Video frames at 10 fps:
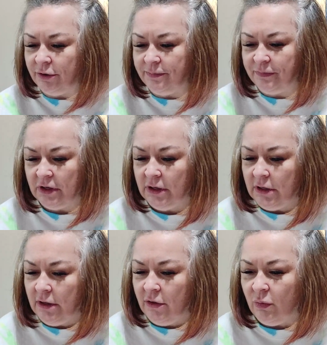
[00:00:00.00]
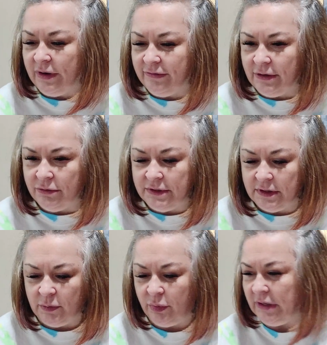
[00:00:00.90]
The white flower is
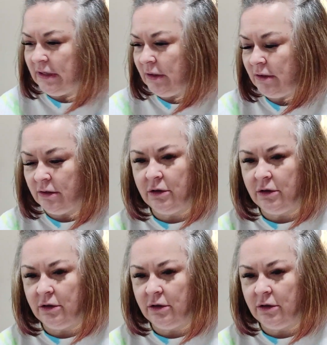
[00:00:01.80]
going to be